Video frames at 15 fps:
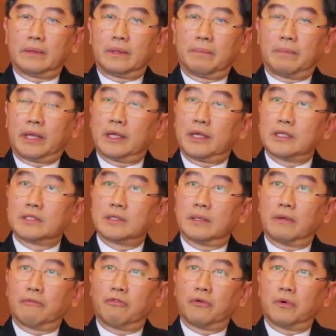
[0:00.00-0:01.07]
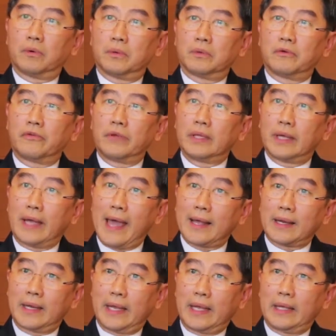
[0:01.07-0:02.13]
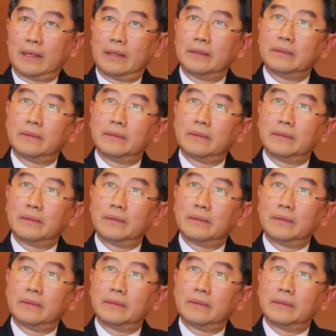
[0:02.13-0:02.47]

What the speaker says: medication for treating acne.